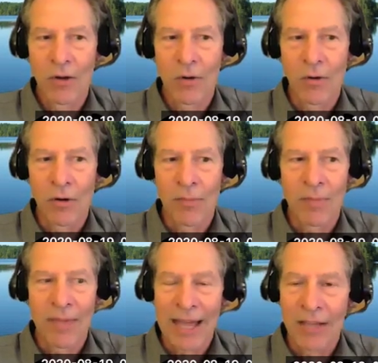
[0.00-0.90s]
or
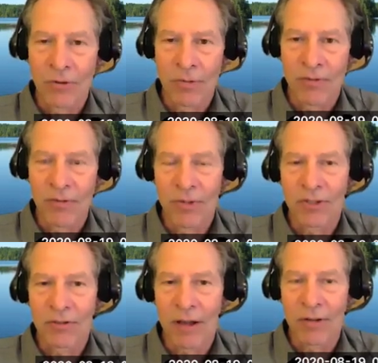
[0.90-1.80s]
maybe adsorbing from the
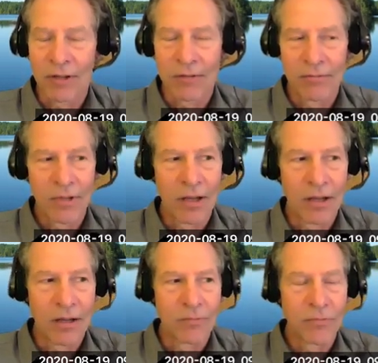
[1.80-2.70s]
surrounding
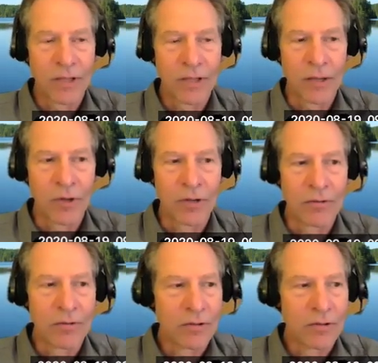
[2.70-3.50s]
uh, liquid